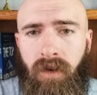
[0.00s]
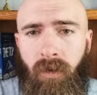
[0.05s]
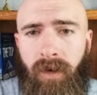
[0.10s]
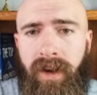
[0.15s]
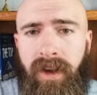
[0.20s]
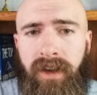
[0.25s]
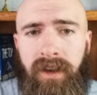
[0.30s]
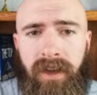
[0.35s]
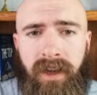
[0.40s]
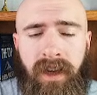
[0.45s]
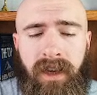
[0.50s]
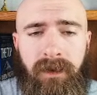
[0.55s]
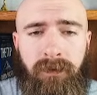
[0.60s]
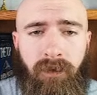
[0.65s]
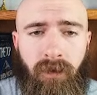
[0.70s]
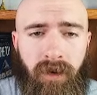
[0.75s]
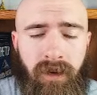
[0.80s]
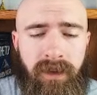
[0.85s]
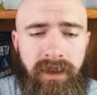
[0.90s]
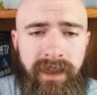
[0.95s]
We need
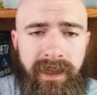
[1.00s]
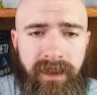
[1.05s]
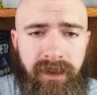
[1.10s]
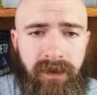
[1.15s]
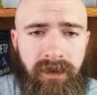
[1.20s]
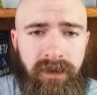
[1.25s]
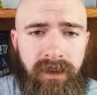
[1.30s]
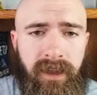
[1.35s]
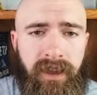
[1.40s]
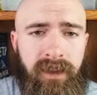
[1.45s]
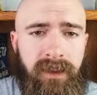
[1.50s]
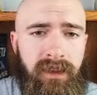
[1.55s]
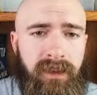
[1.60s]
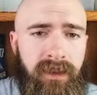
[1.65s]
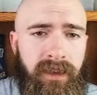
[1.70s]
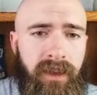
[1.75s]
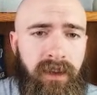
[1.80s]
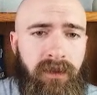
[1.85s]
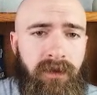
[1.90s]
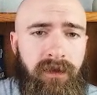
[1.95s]
more teachers and
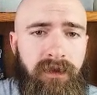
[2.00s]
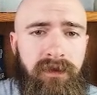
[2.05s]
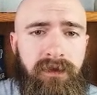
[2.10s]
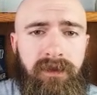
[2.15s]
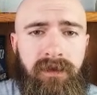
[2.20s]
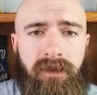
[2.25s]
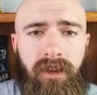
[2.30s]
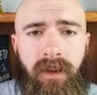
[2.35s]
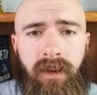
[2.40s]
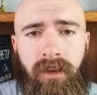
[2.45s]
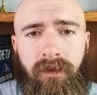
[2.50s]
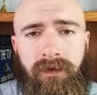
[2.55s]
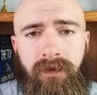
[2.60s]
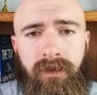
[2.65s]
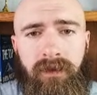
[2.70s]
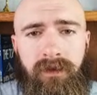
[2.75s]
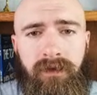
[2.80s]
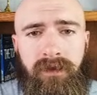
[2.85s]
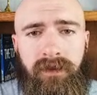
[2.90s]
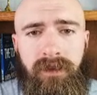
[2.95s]
students of
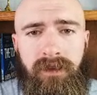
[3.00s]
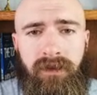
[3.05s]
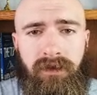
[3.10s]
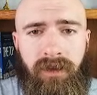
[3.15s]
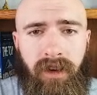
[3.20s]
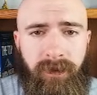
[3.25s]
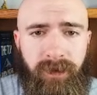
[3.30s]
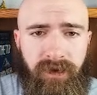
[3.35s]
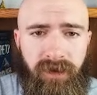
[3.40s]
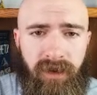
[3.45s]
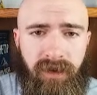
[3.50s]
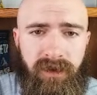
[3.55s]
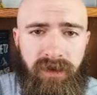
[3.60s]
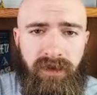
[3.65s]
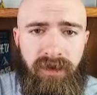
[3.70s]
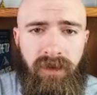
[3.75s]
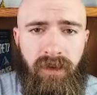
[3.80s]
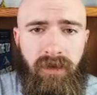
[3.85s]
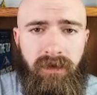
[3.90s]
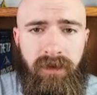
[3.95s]
scripture to
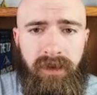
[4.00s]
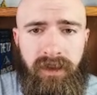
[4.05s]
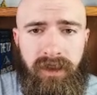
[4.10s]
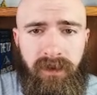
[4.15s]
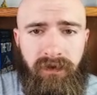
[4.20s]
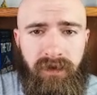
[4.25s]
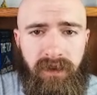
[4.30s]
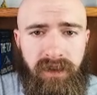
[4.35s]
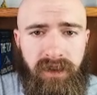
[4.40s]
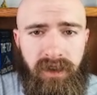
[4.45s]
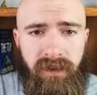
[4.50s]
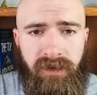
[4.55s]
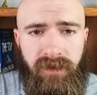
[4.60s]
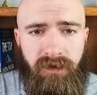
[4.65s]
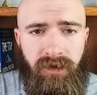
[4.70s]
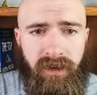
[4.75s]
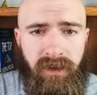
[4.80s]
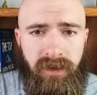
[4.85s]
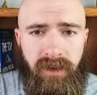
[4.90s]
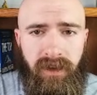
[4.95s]
know the difference and
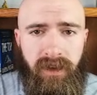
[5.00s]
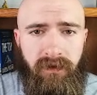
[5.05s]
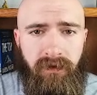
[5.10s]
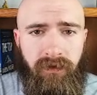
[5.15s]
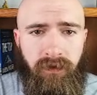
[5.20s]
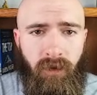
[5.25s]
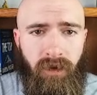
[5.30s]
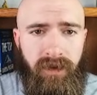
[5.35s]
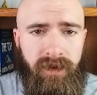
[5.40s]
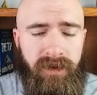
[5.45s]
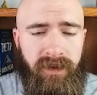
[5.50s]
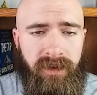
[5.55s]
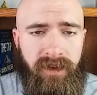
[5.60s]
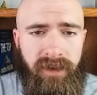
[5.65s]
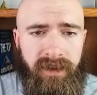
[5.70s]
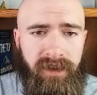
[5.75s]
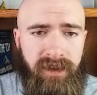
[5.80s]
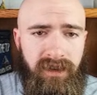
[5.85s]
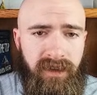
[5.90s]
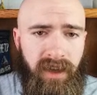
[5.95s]
strictly enforce
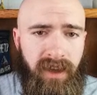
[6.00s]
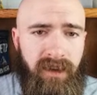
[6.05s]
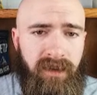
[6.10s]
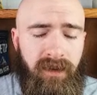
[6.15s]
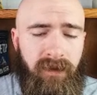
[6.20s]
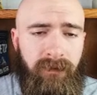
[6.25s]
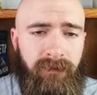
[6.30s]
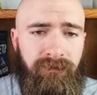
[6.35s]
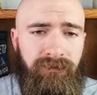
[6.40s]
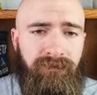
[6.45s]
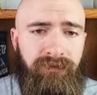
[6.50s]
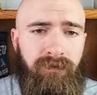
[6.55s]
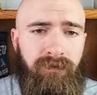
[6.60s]
this standard.